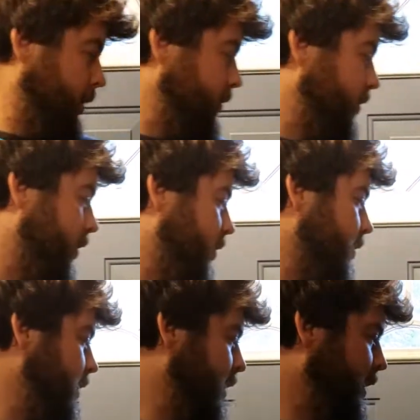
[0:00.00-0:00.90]
So,
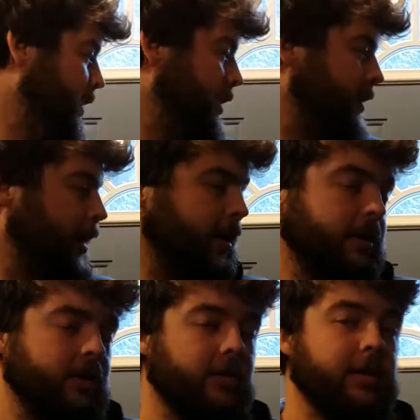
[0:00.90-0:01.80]
now I
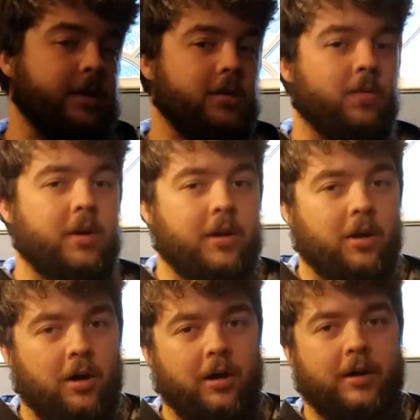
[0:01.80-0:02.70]
know I did one in
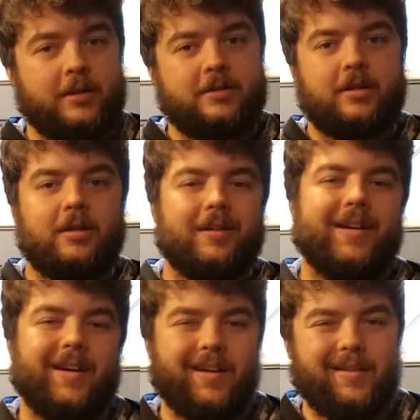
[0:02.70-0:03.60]
August.
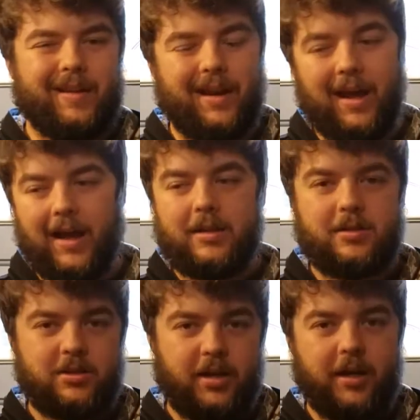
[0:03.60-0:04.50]
It
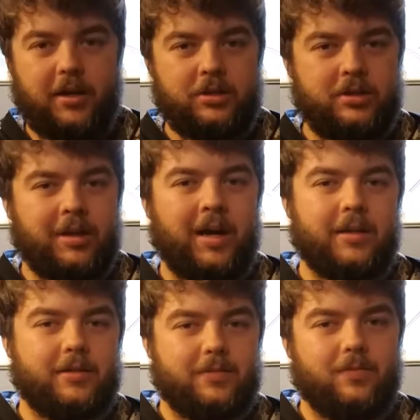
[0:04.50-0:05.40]
has changed,
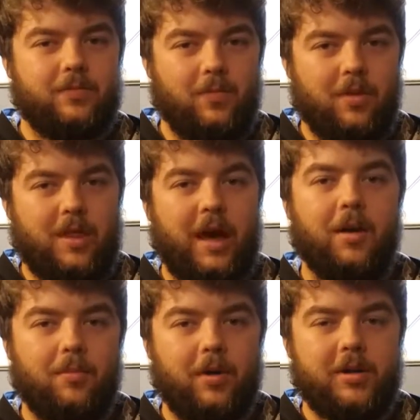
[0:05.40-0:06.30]
not
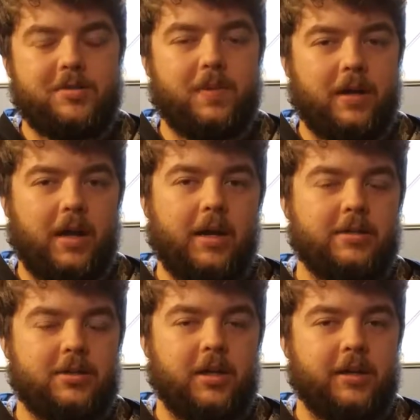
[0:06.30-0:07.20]
that much, but it
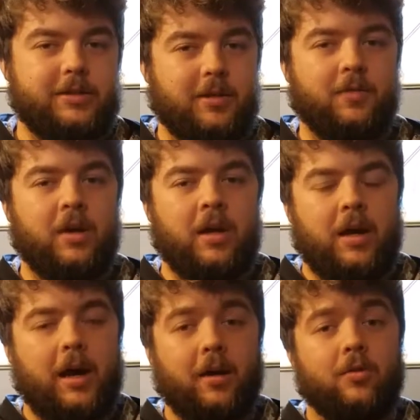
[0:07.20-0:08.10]
has changed. I've
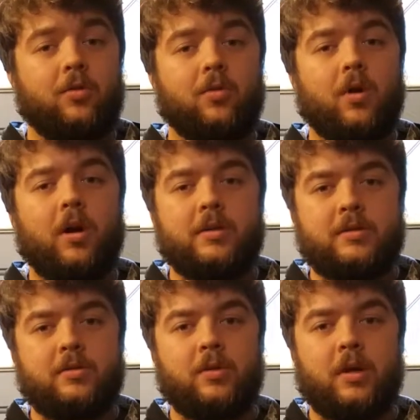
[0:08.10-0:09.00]
added 2 rods
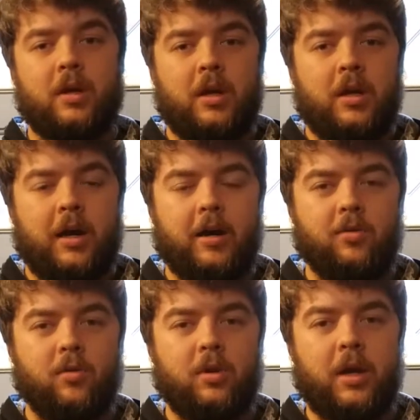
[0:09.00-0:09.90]
to the
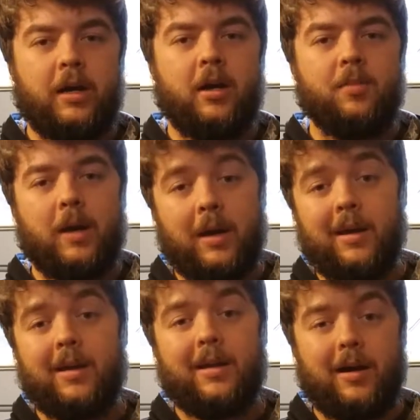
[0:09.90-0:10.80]
actual lineup,
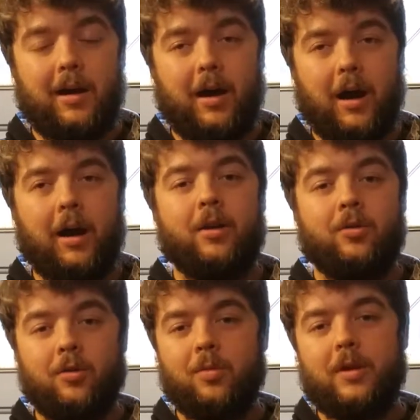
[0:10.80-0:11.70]
and I
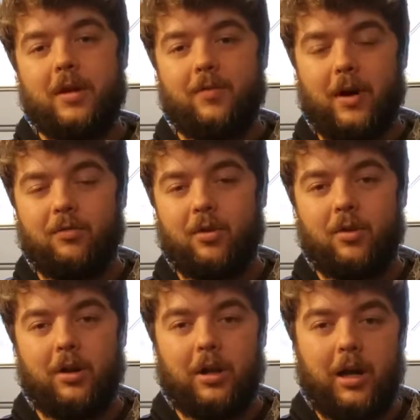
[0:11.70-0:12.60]
do believe I've
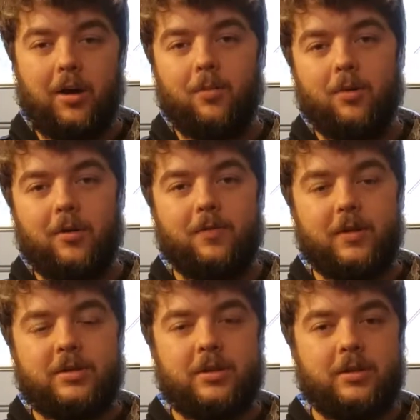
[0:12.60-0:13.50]
learned a lot more in
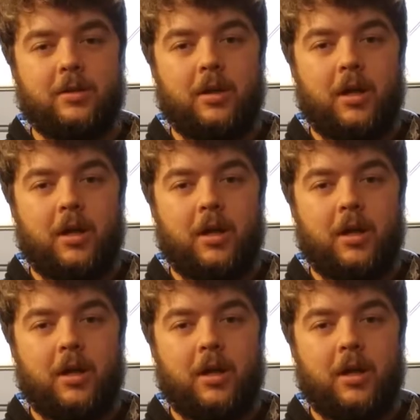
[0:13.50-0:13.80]
fishing